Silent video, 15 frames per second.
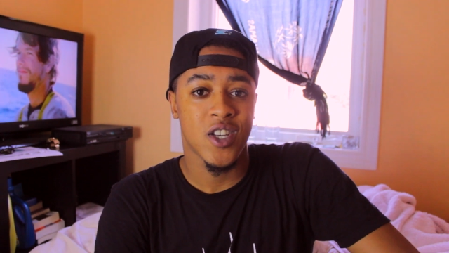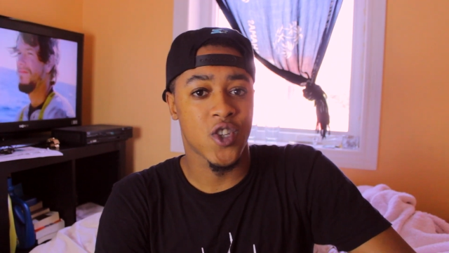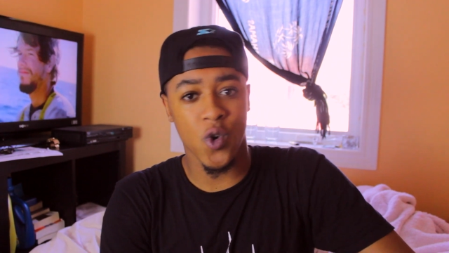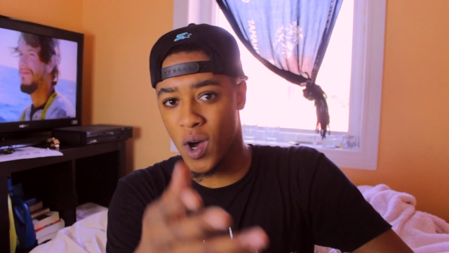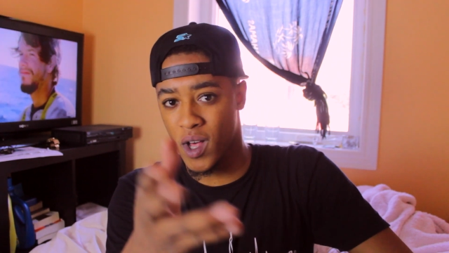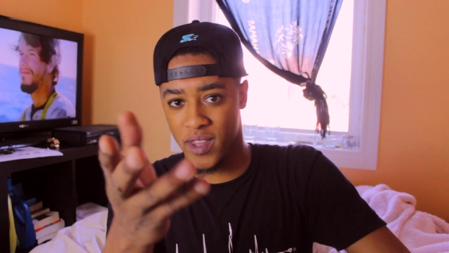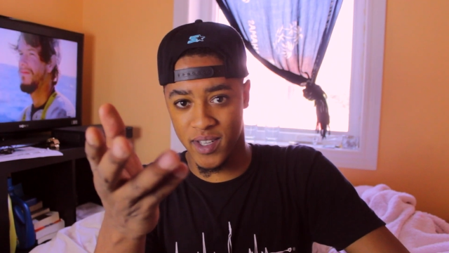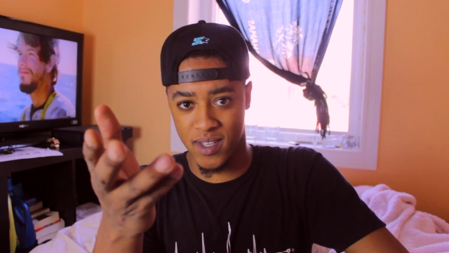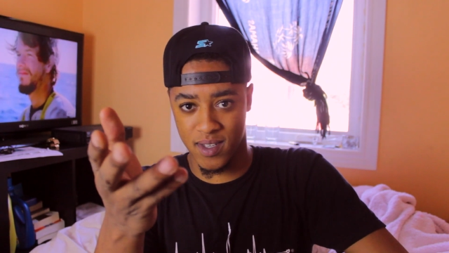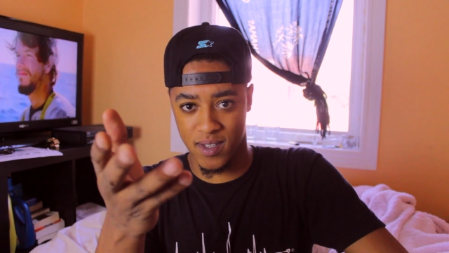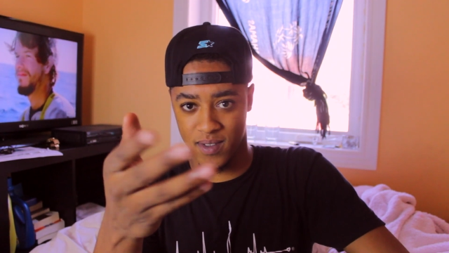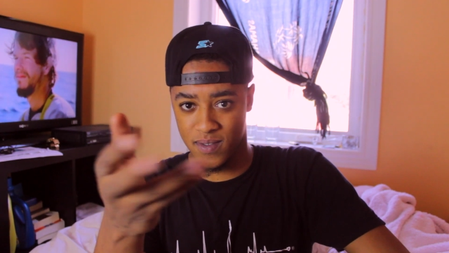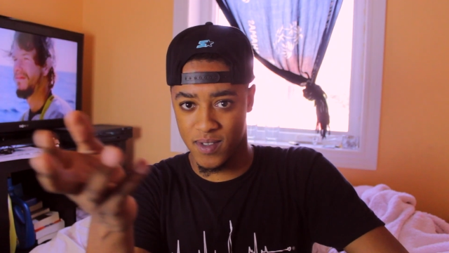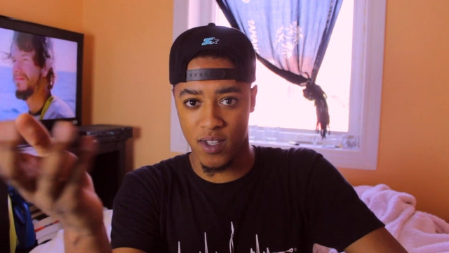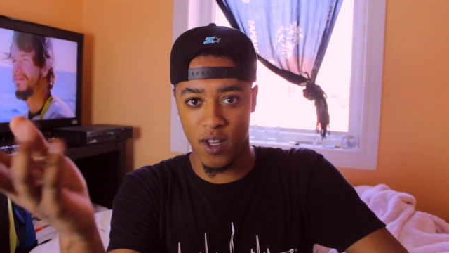So all this
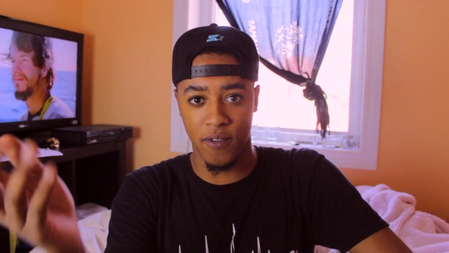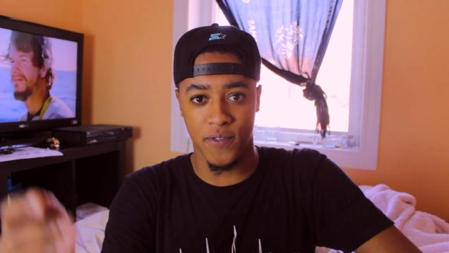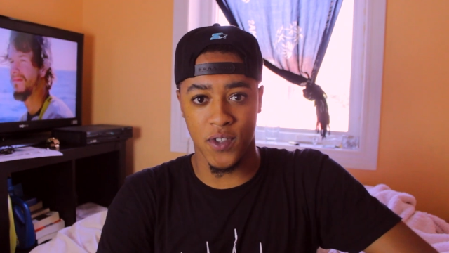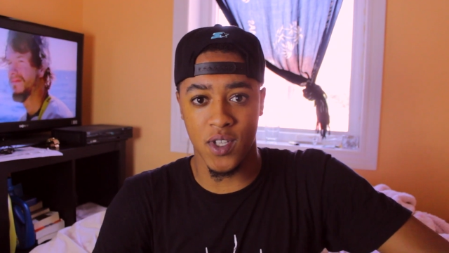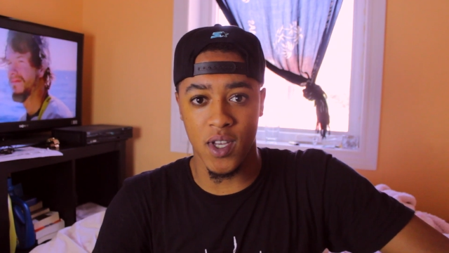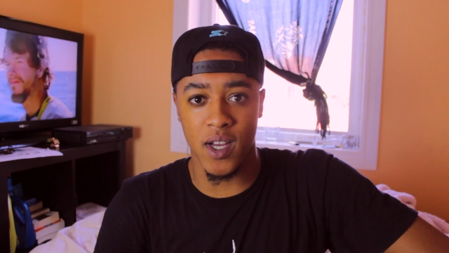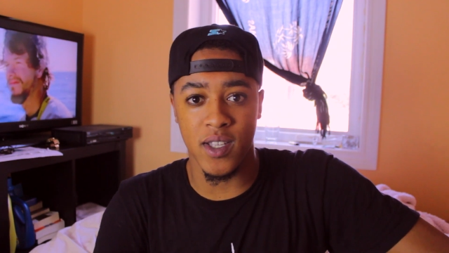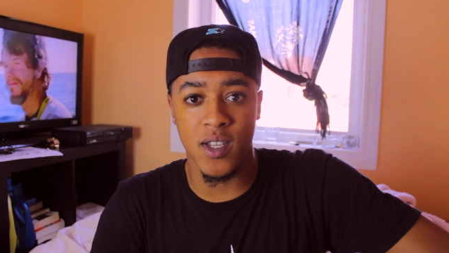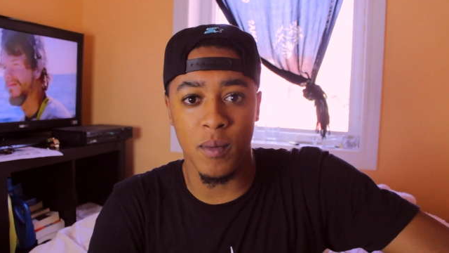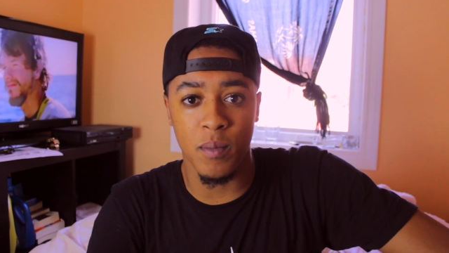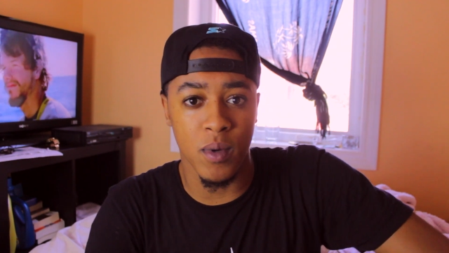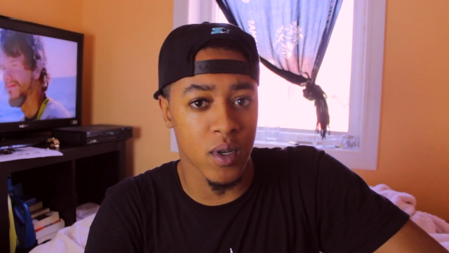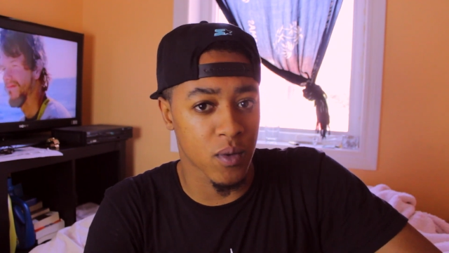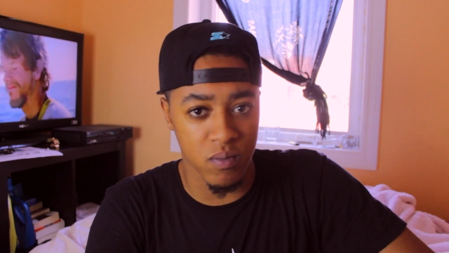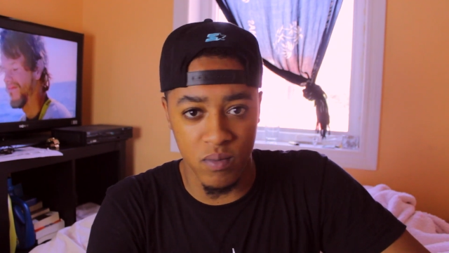stuff you see on
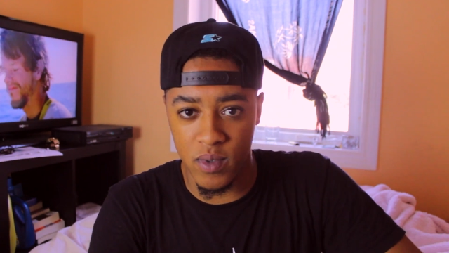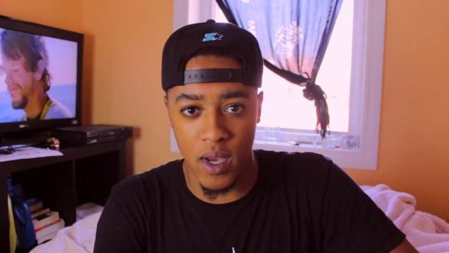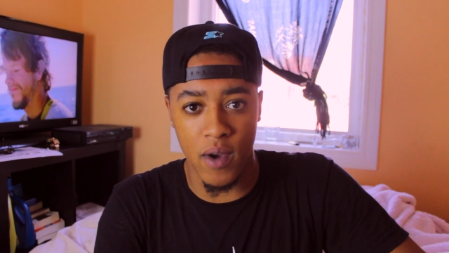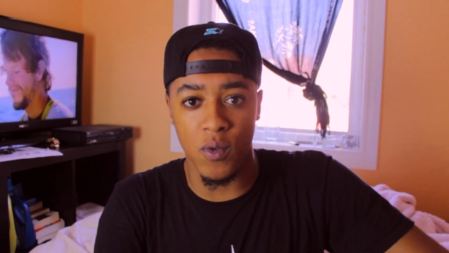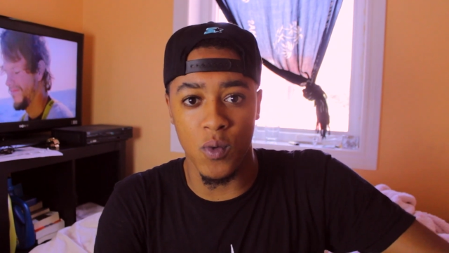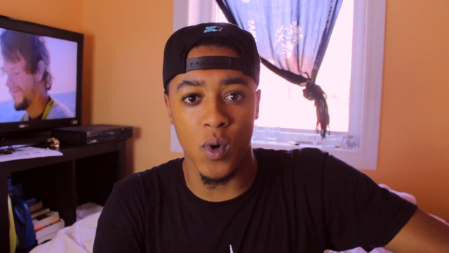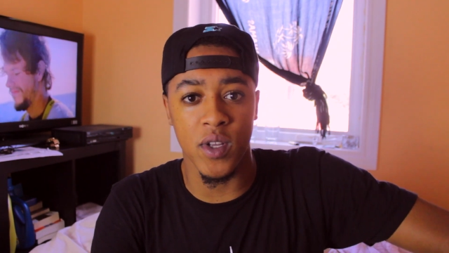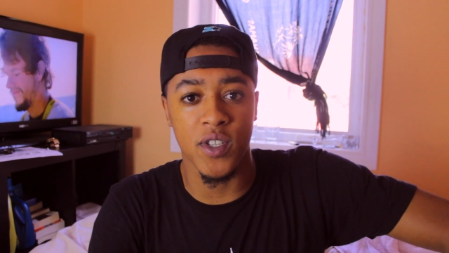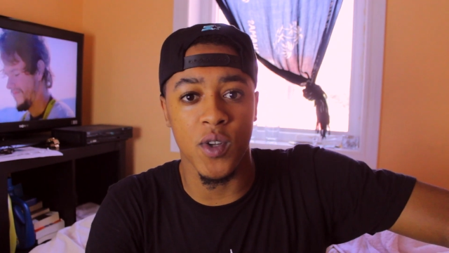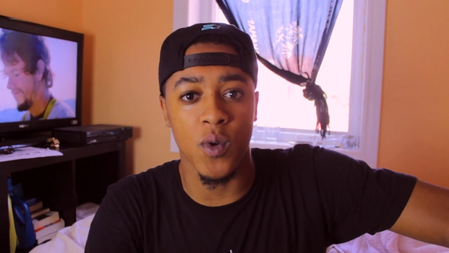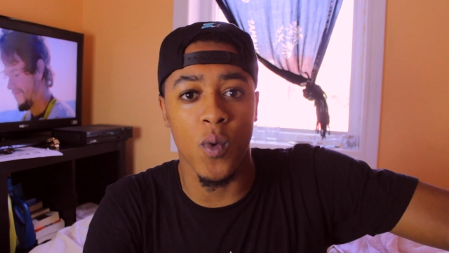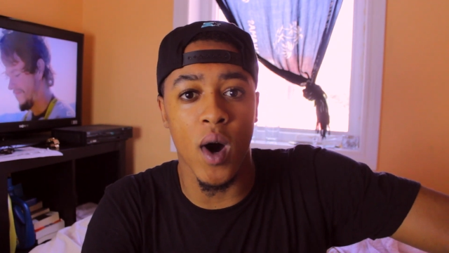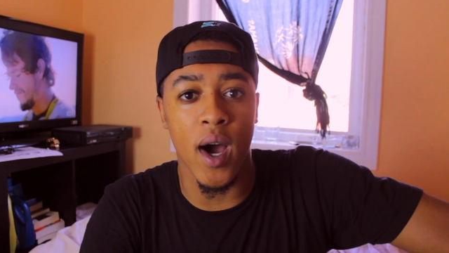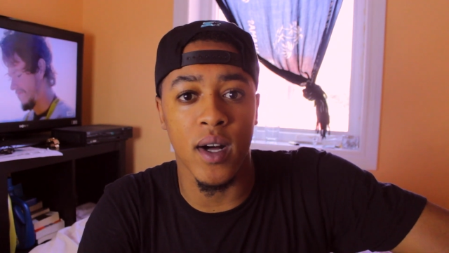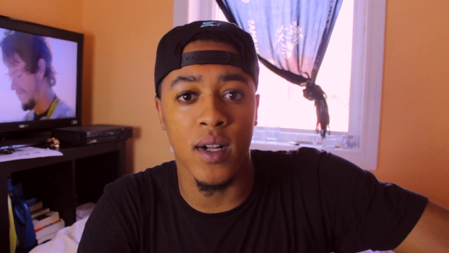Tumblr every once in a
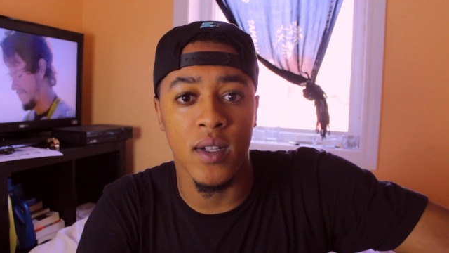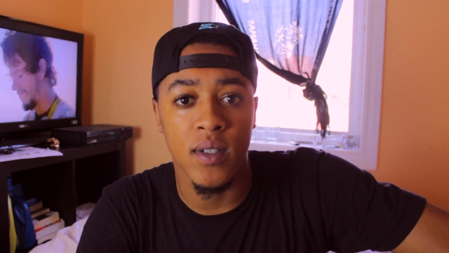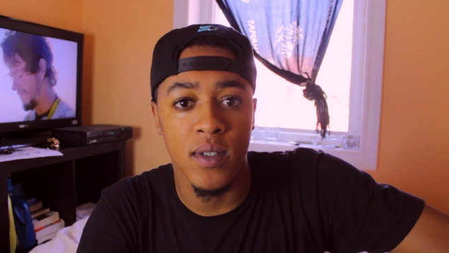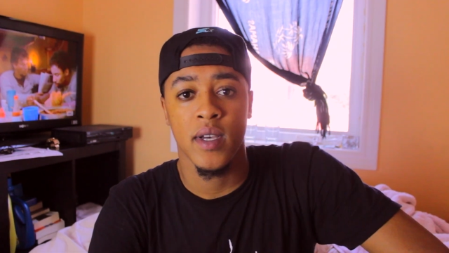while,